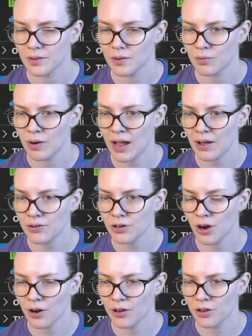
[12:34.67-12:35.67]
Round
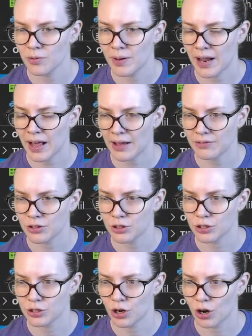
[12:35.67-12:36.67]
argument after
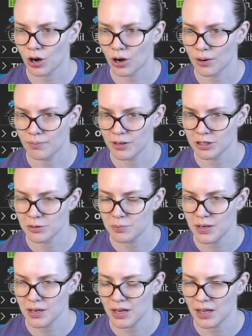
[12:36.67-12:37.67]
star must
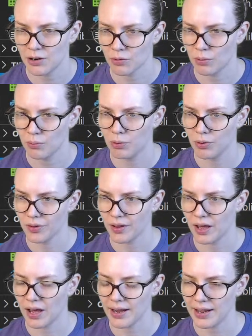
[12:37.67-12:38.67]
be iterable,
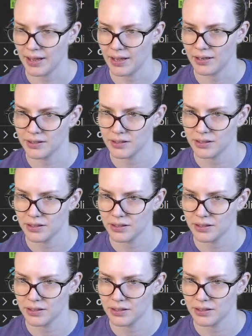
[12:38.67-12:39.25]
not int.